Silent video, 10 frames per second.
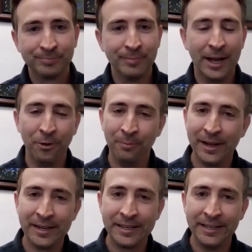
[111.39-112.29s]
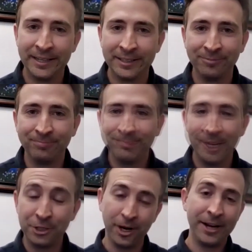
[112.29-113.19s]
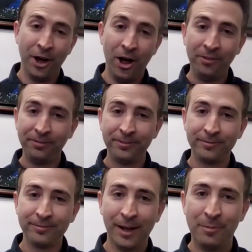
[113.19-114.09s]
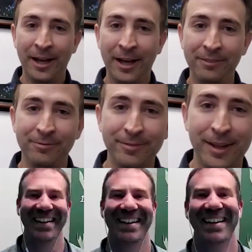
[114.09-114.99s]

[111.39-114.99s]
Mountain biking. I try golf. I'm not I'm